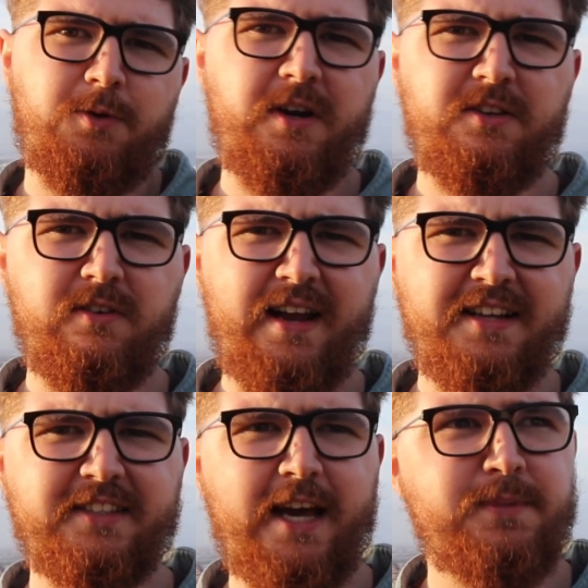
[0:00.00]
you want to do
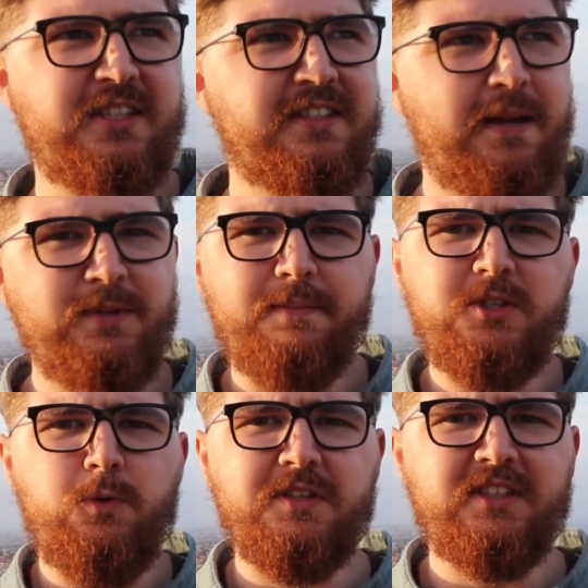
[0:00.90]
landscapes, and
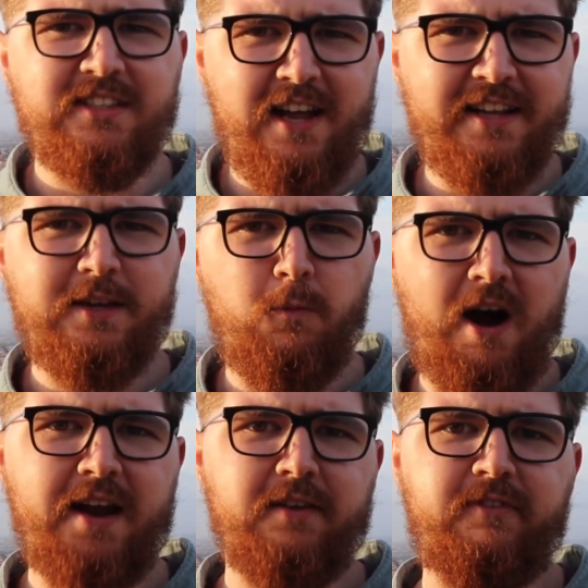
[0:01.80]
sometimes you want a slightly
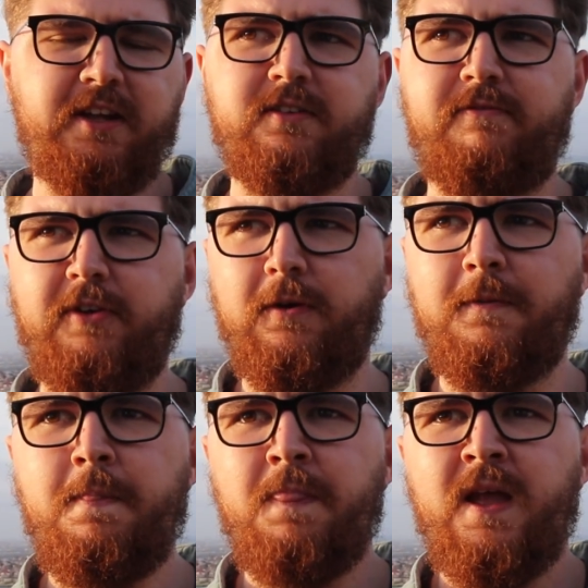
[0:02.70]
wider field of
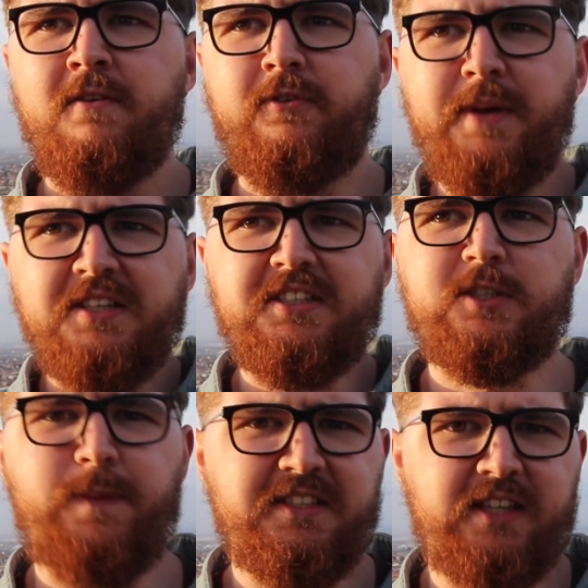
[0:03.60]
view. For me,
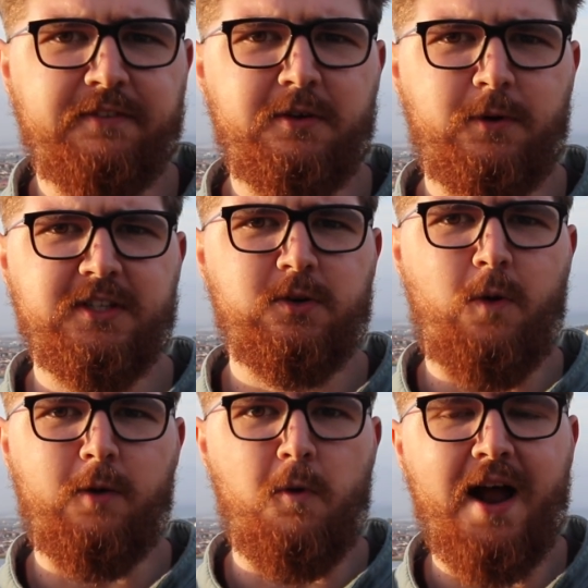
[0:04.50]
6x7 wasn't
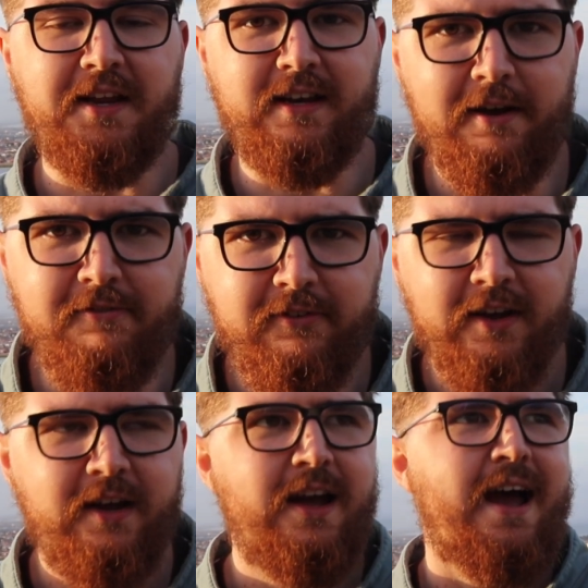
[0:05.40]
quite wide enough.